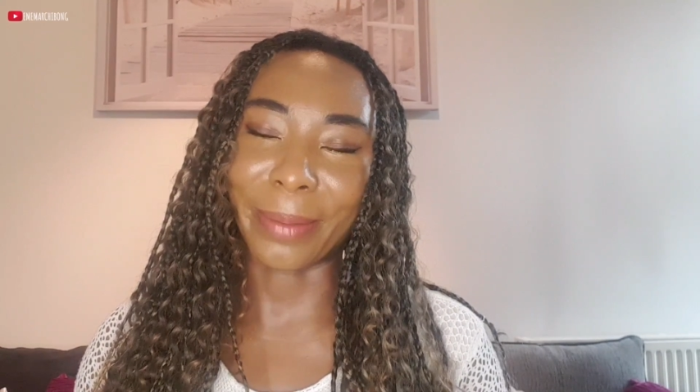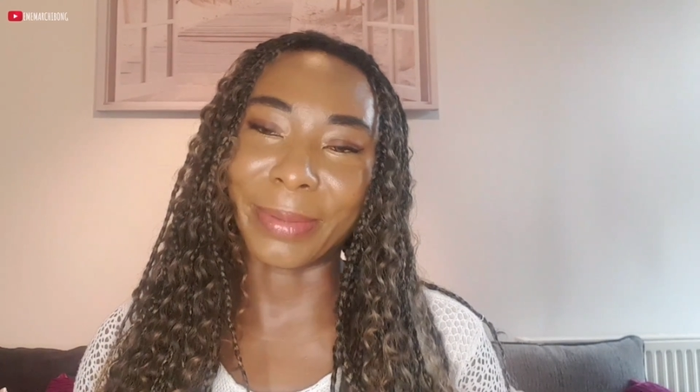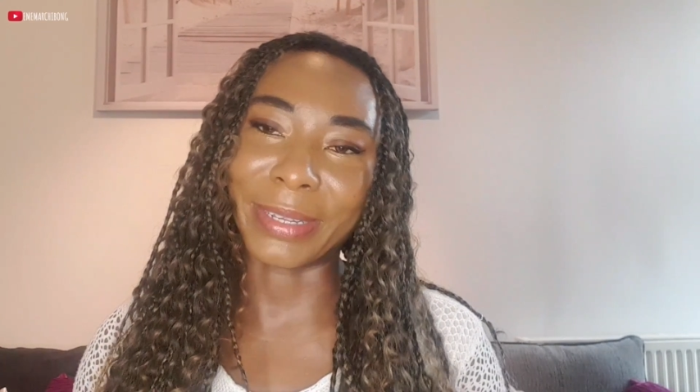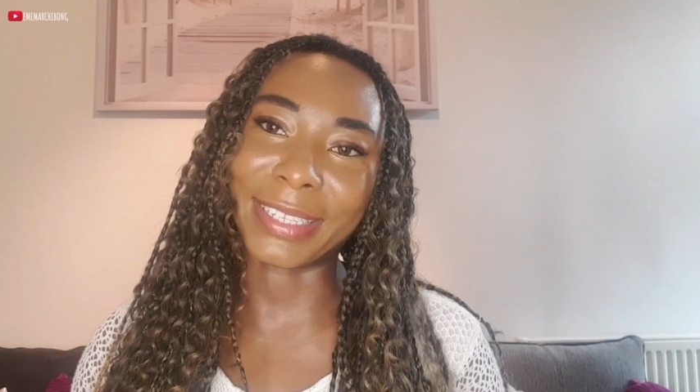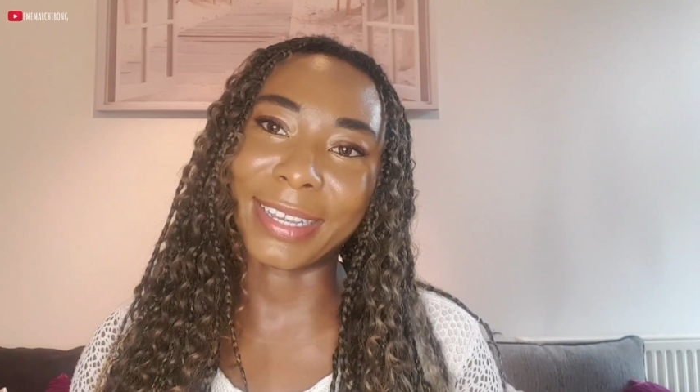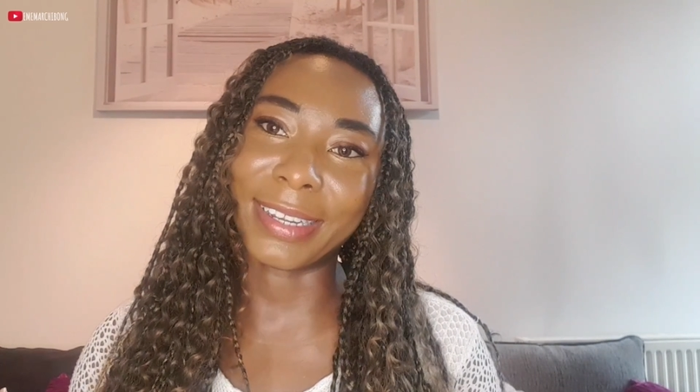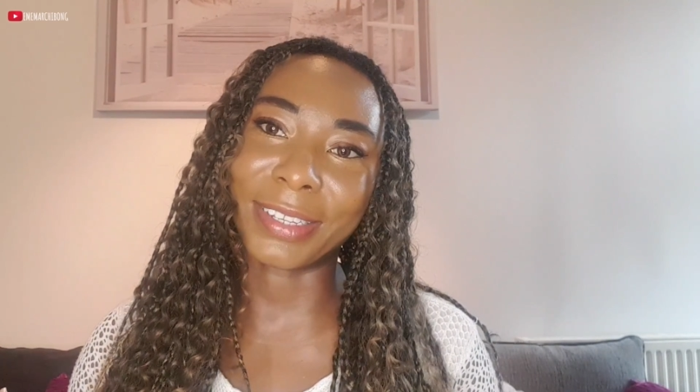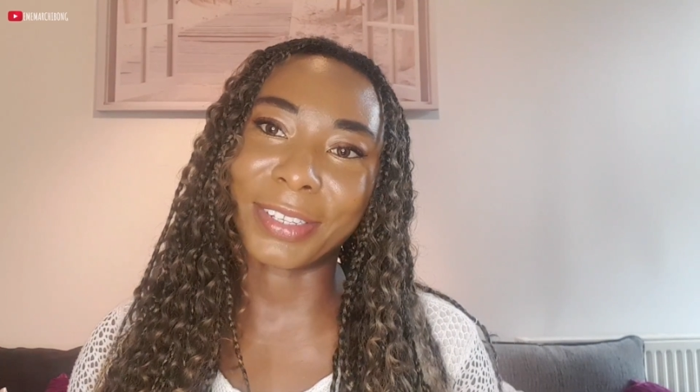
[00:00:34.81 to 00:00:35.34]
I'm a
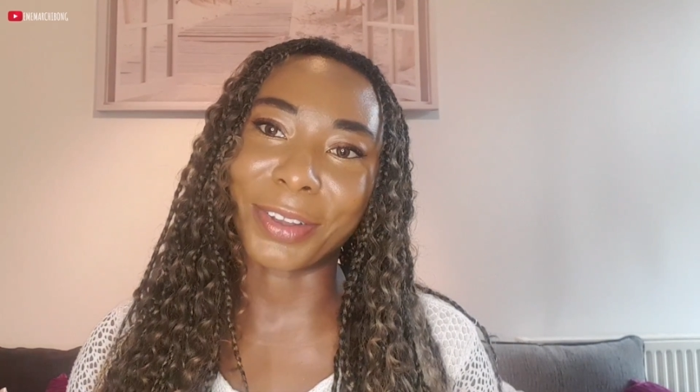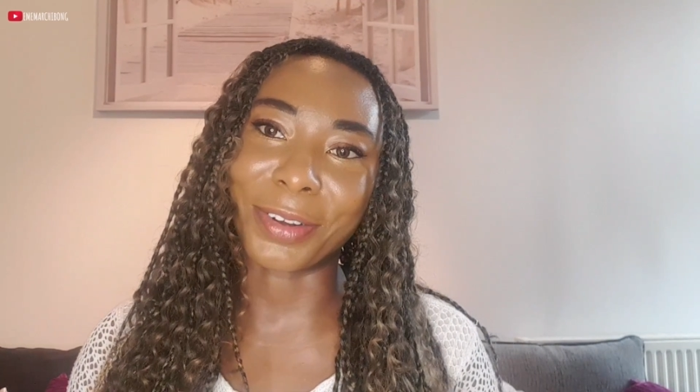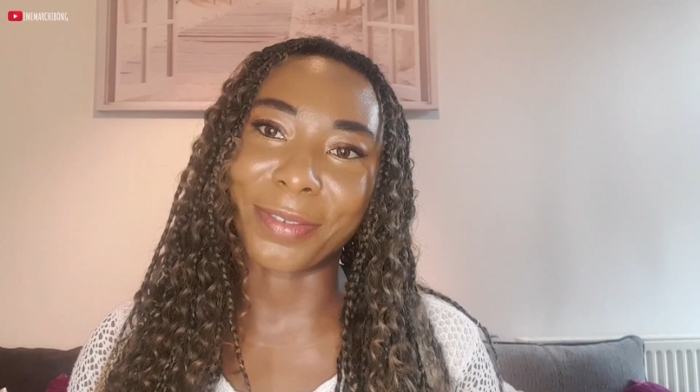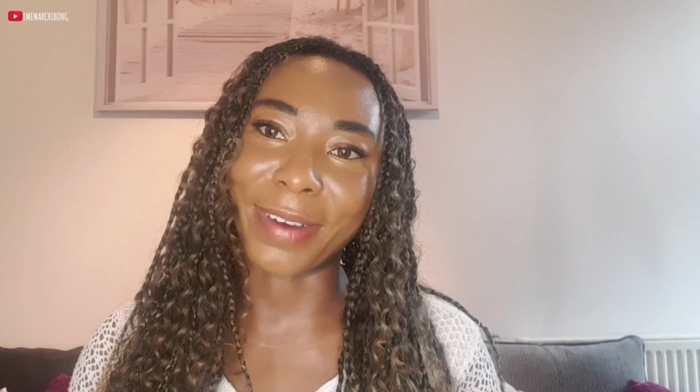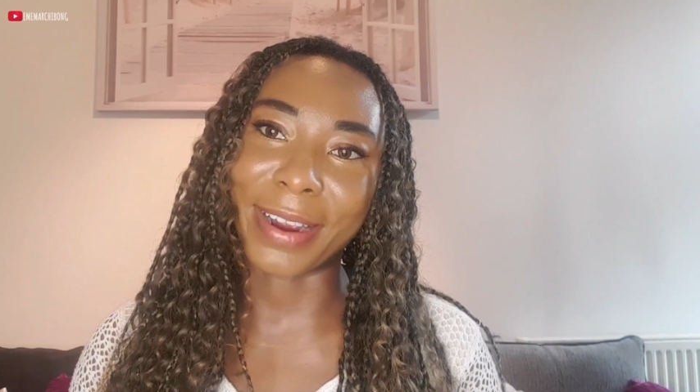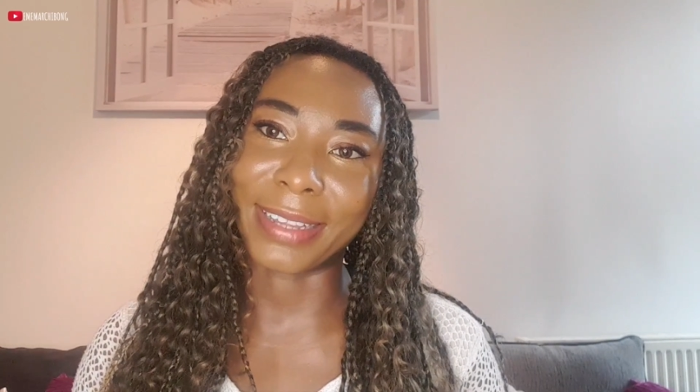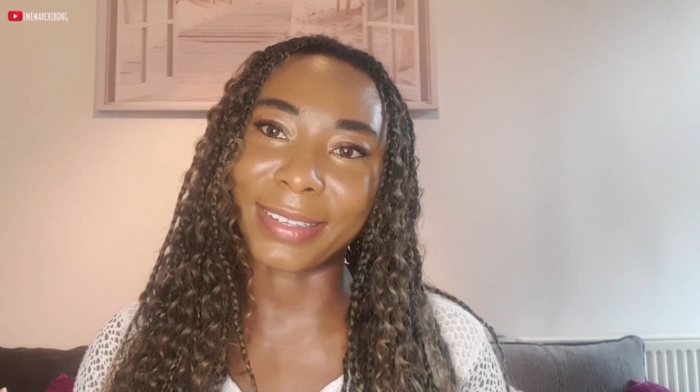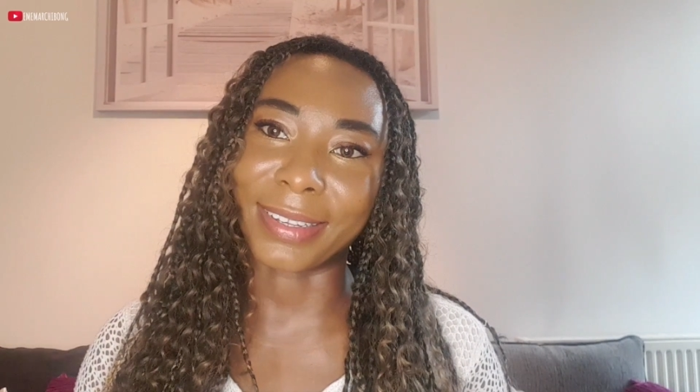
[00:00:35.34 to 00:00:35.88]

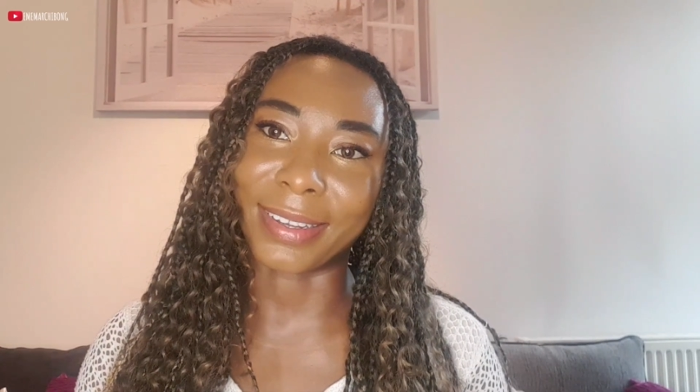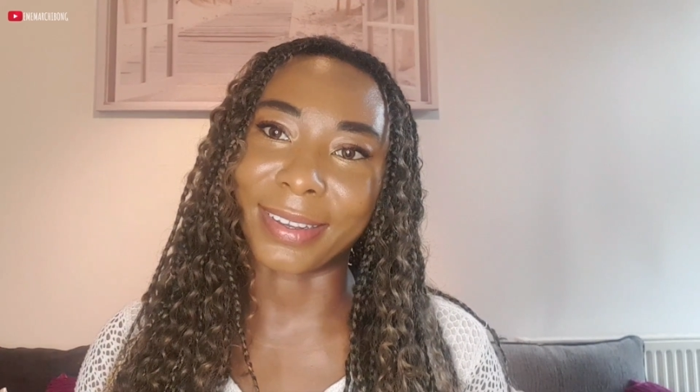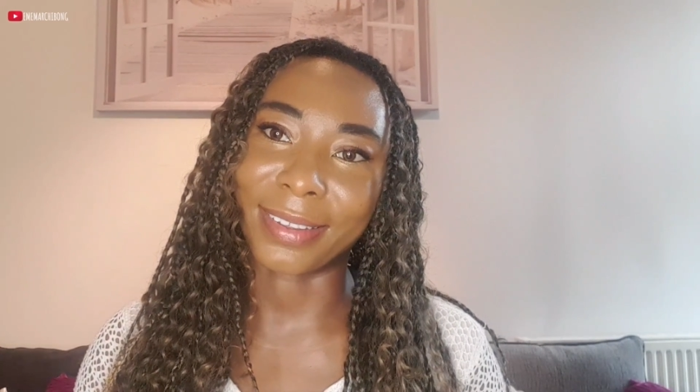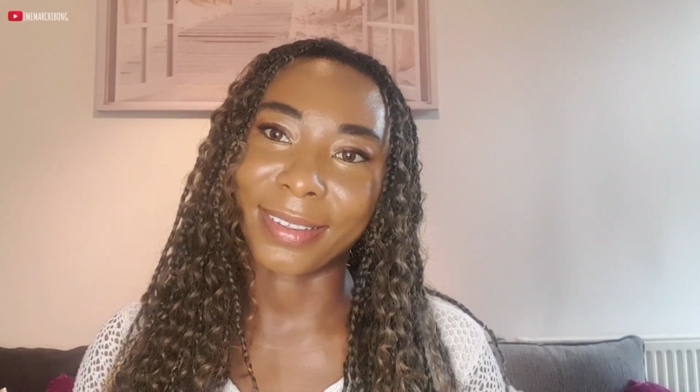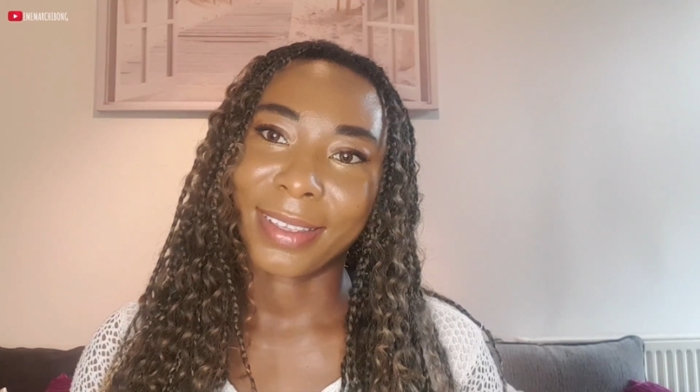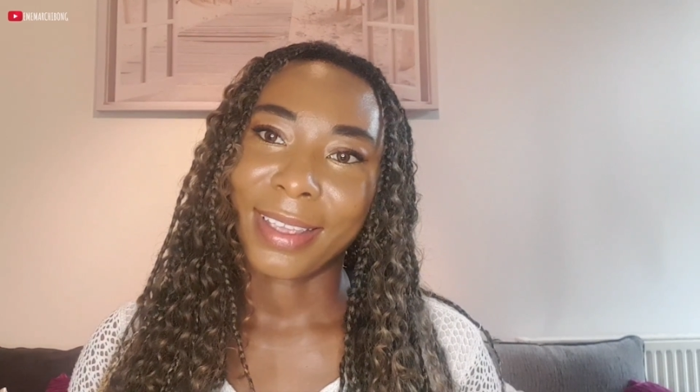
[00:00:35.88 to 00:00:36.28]
singer-songwriter